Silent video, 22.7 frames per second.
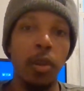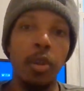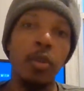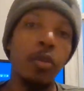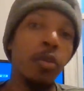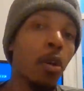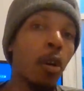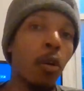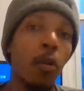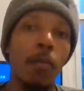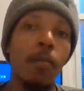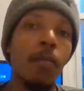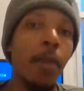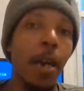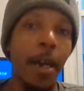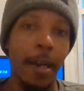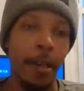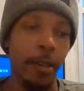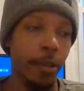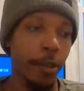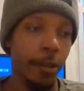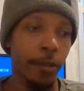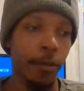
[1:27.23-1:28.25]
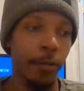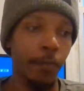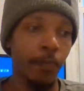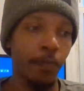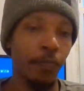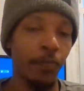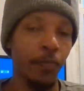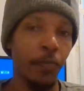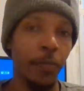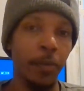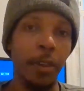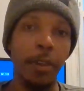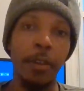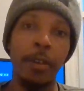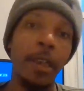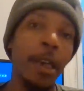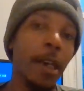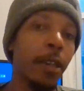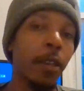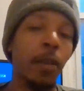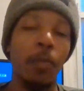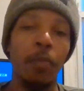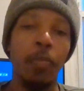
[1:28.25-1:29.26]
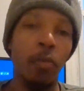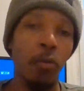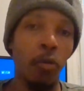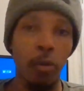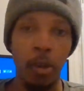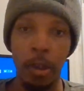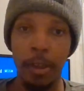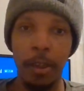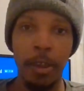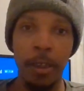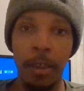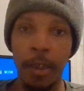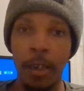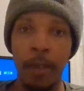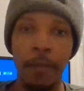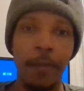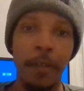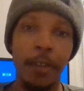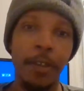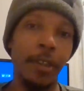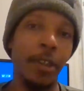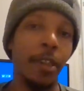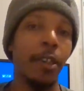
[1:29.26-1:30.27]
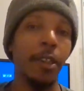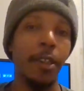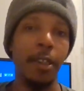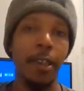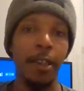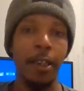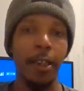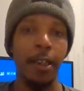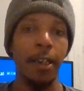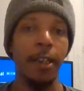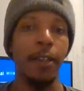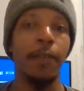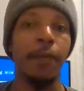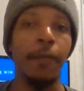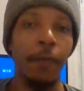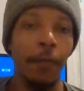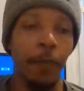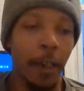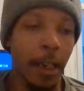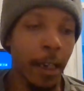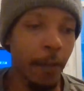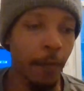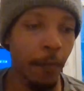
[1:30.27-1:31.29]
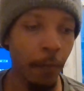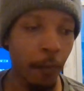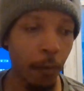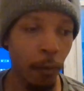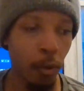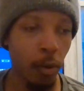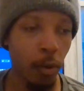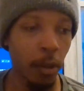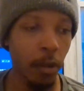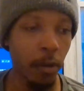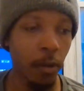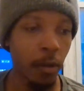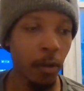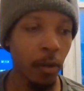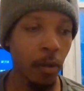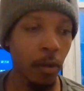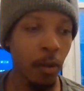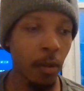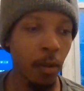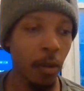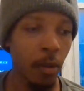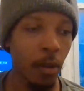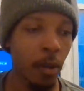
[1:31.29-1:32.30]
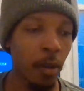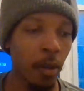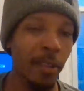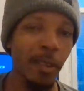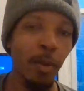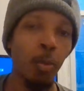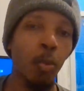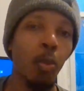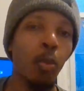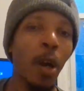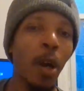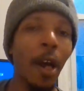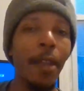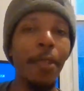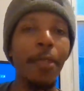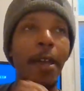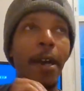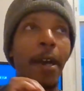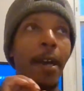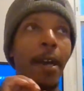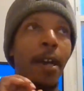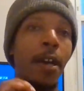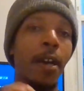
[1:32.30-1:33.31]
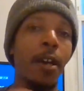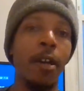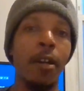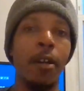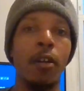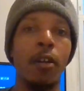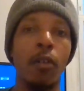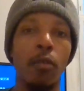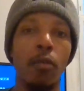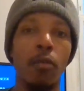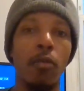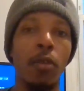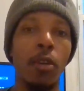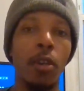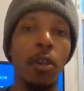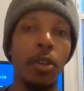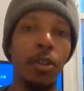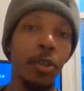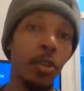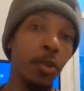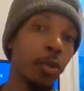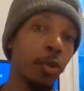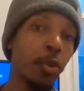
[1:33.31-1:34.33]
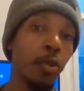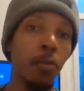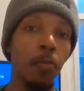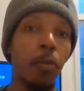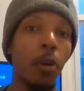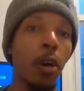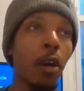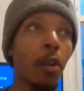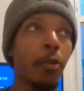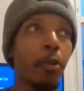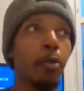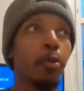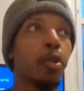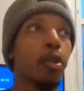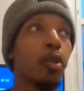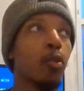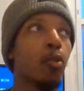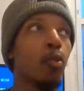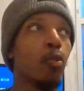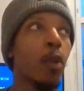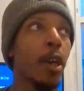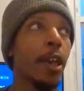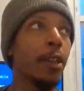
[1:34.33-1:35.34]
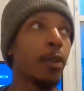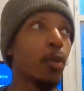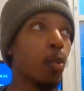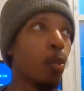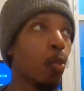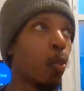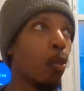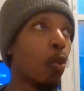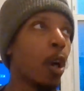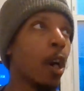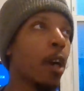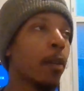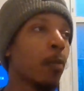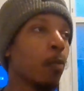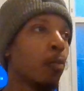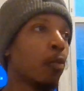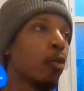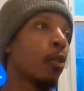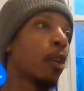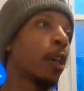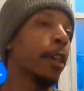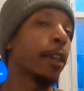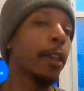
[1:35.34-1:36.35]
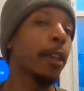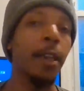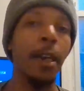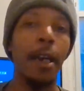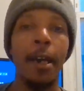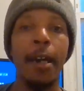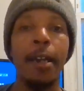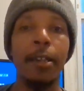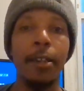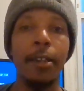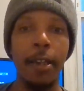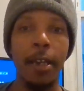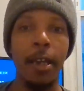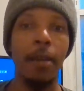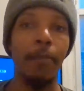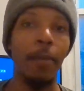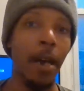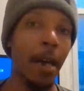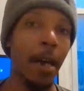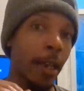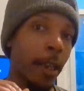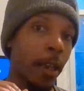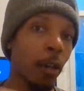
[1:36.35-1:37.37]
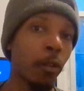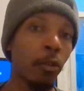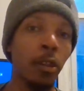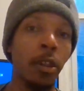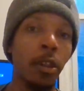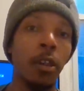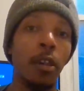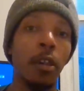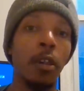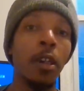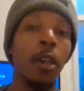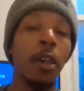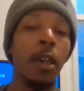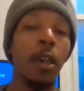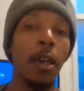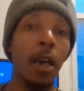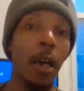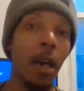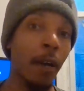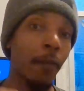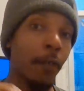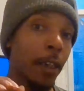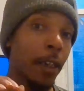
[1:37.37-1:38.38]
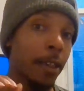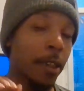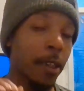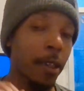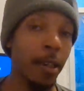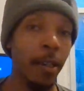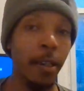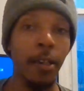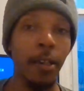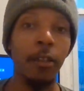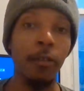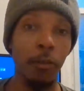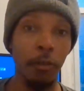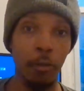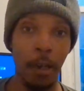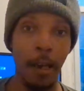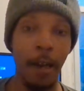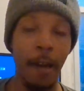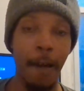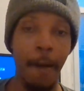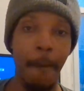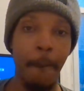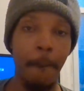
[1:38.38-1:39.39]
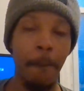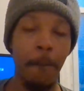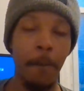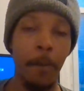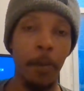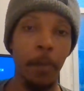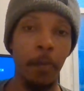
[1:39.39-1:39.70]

you don't matter, you're not important enough to sit there and fight for, then why the hell should you bother to waste one more goddamn iota of a teardrop